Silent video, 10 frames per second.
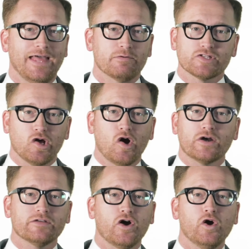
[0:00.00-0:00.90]
That was the
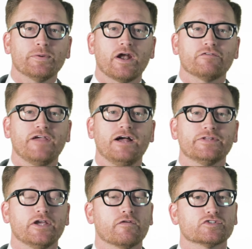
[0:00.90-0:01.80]
heart of Hope at our
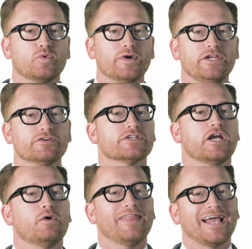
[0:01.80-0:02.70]
founding over 20 years
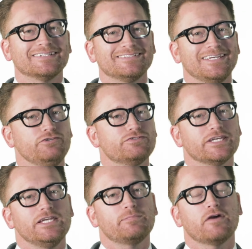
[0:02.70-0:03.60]
ago, and that continues
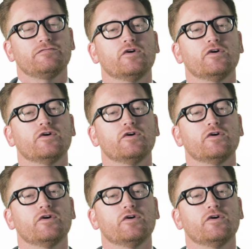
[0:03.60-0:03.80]
to keep our